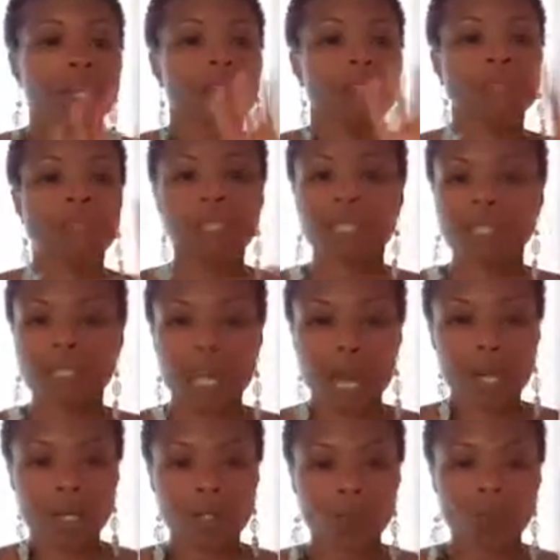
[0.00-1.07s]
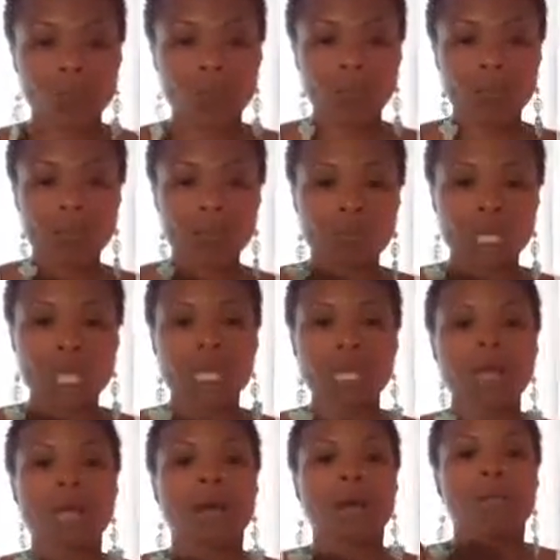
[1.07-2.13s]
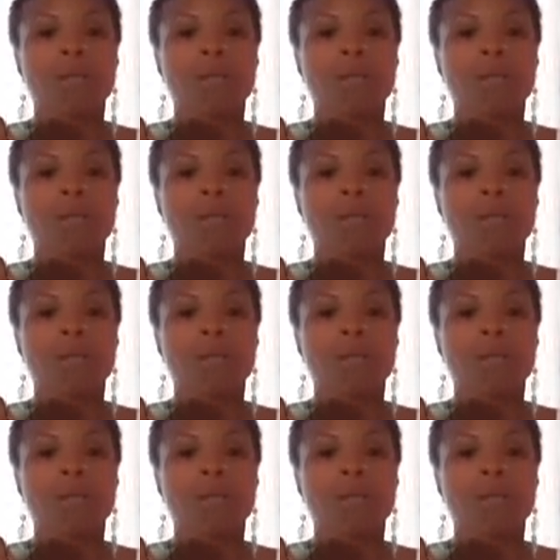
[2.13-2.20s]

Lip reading: This is not going to work for me.